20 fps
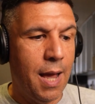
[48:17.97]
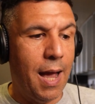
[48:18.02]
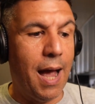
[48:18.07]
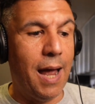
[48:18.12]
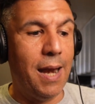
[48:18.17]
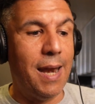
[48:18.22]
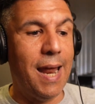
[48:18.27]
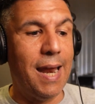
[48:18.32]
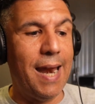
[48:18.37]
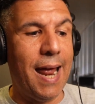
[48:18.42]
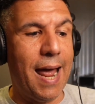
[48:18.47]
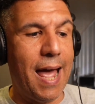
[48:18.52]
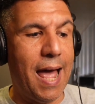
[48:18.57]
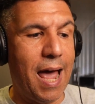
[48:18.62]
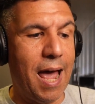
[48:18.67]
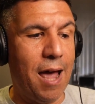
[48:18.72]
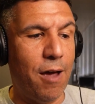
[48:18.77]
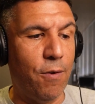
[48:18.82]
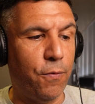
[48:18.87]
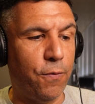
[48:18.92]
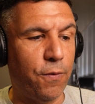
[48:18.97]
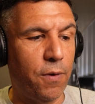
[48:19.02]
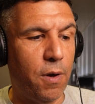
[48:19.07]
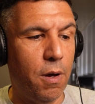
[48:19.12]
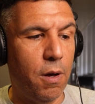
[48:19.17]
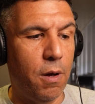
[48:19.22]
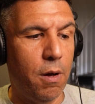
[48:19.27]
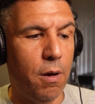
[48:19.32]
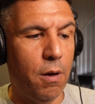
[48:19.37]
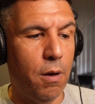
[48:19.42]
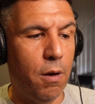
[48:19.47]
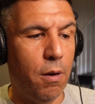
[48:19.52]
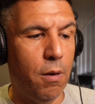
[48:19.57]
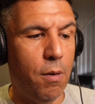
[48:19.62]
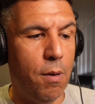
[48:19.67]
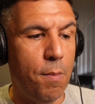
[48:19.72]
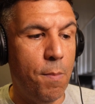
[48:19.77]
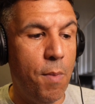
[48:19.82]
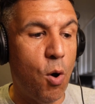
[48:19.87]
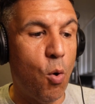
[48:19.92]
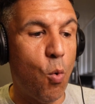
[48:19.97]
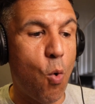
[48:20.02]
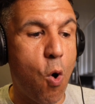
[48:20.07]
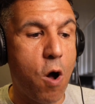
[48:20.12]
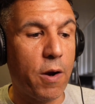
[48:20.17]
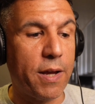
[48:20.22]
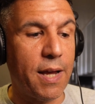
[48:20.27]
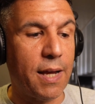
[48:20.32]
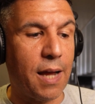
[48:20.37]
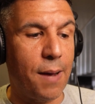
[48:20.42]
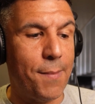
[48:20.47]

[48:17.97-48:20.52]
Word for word: And then they have Milwaukee